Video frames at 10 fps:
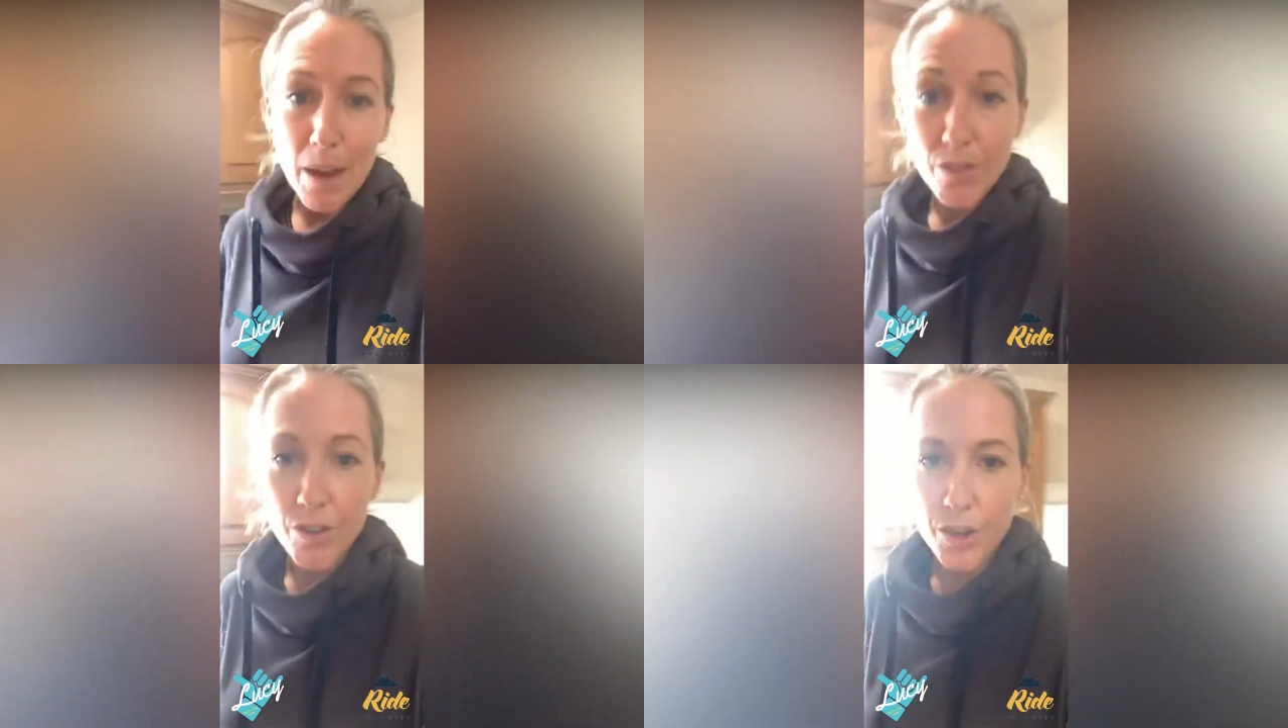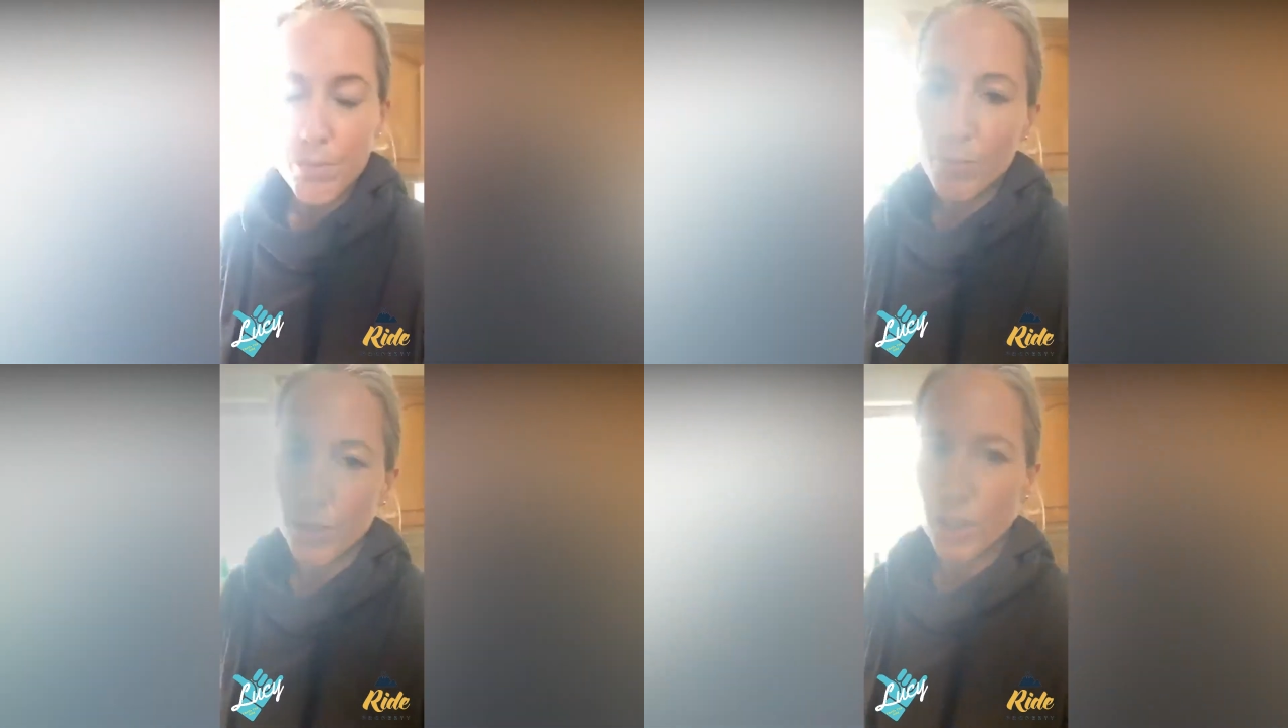
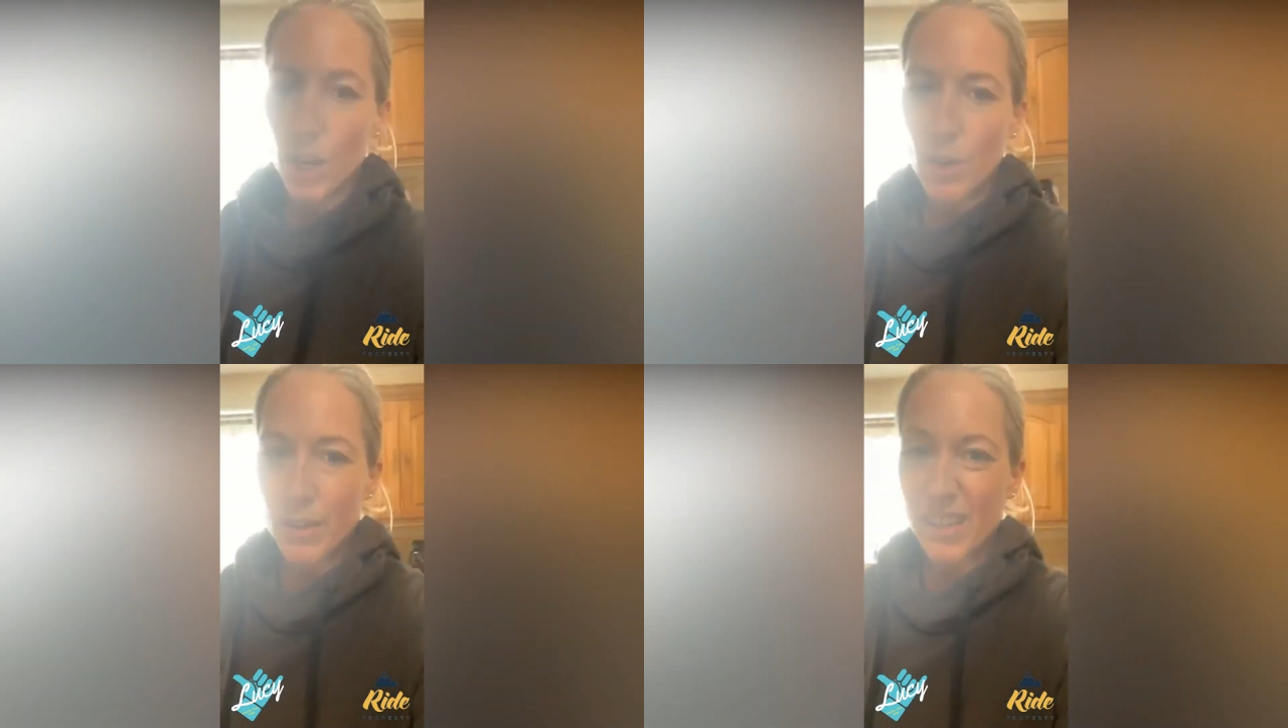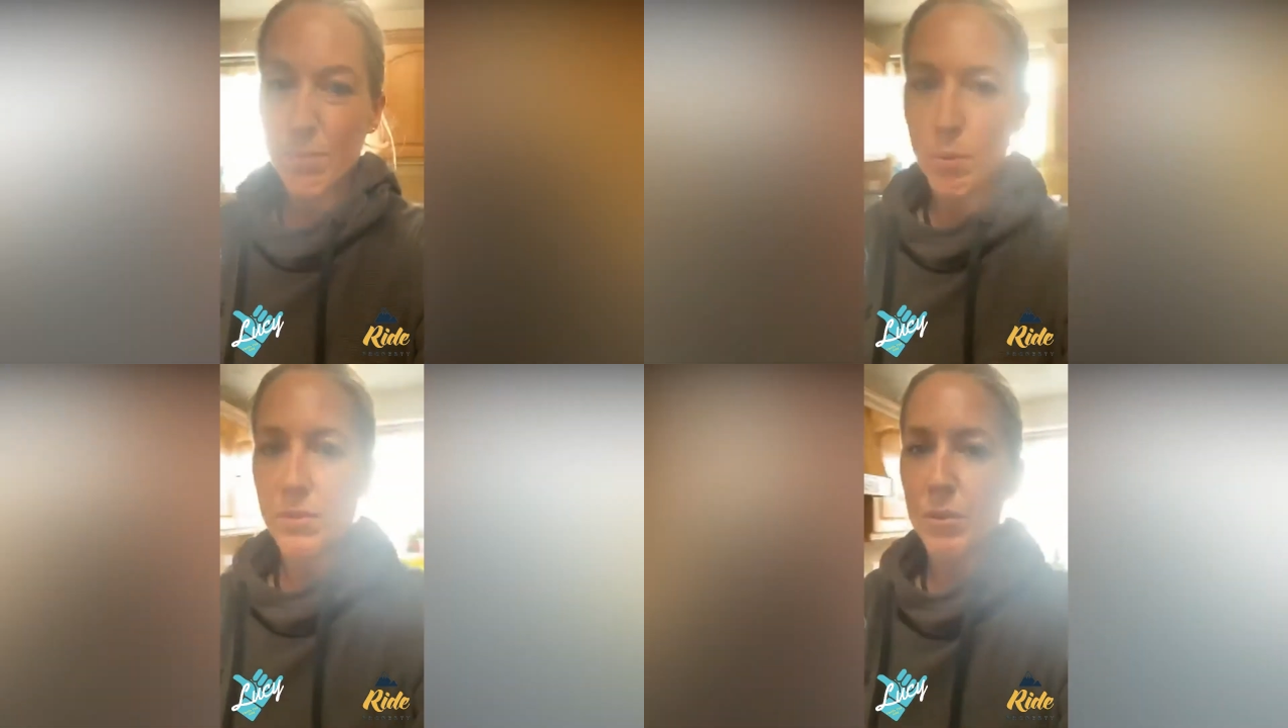bathroom. So
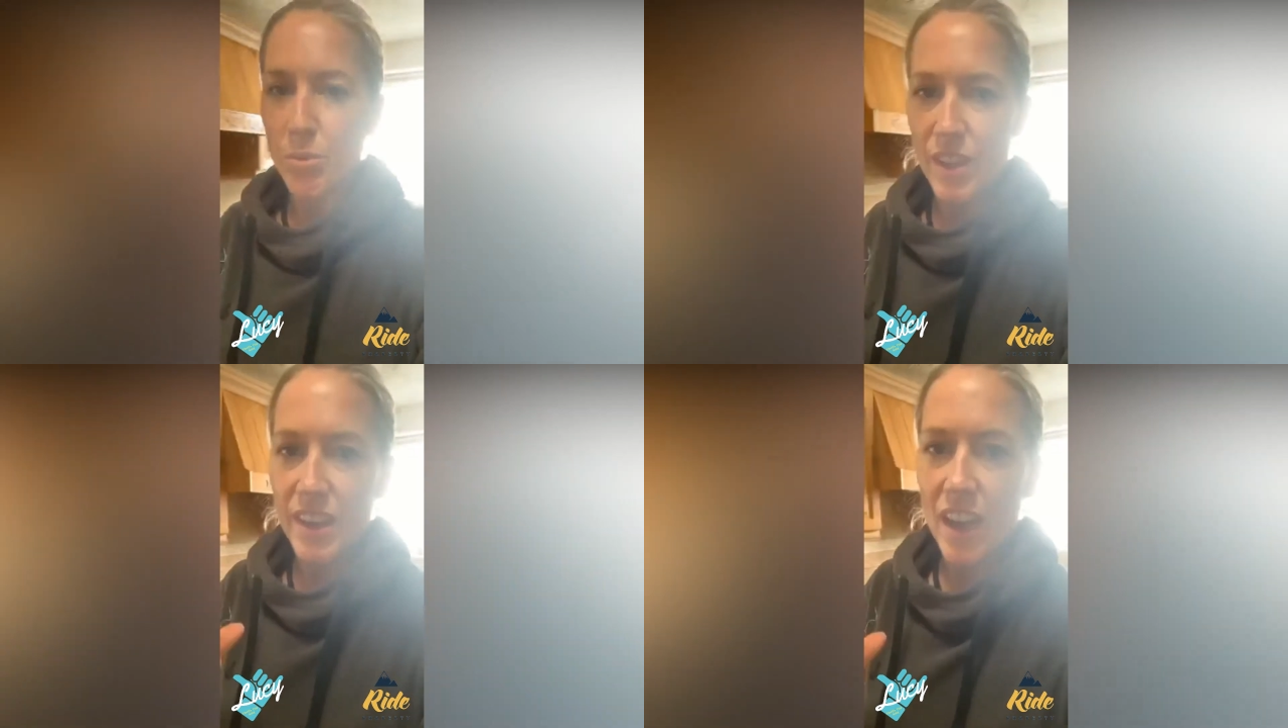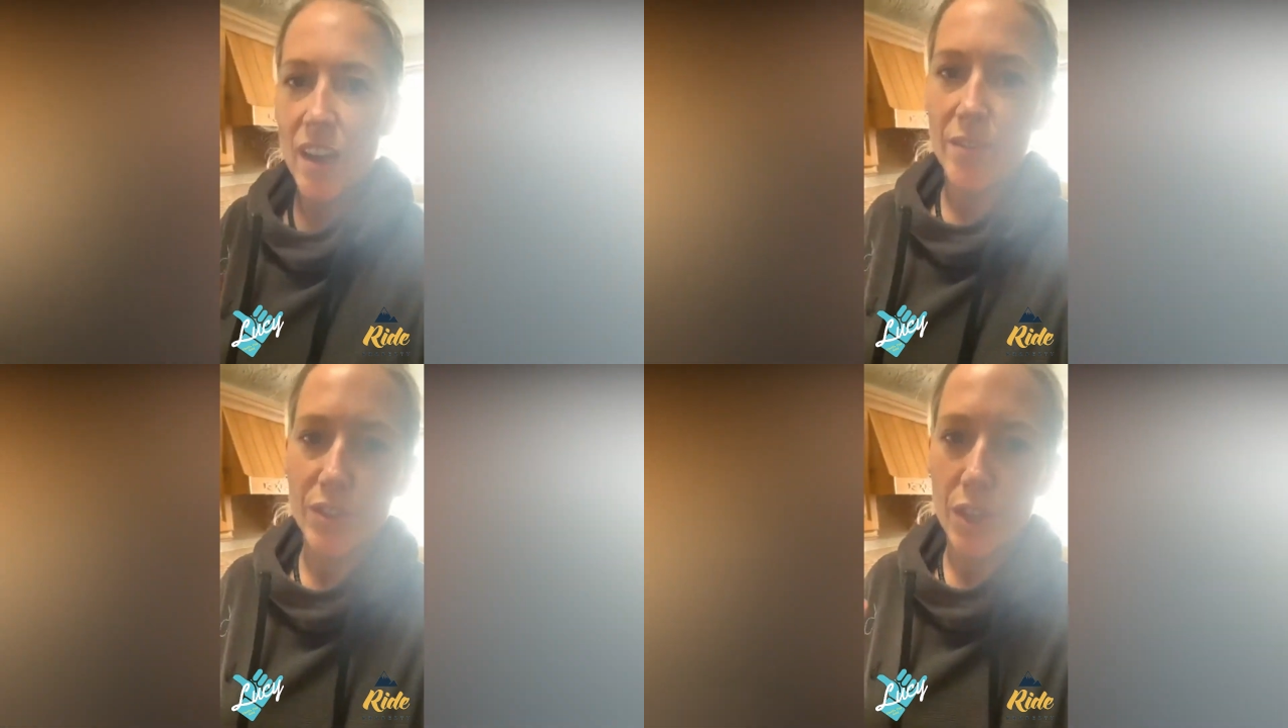this property will then
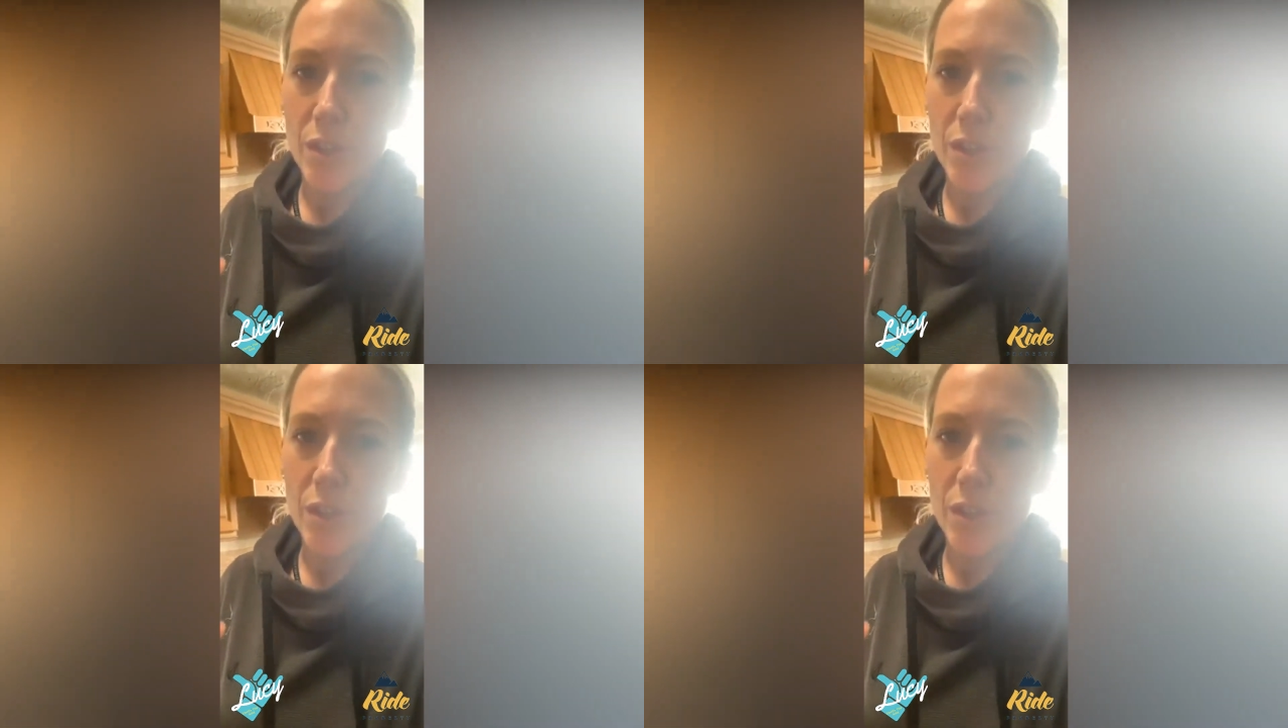have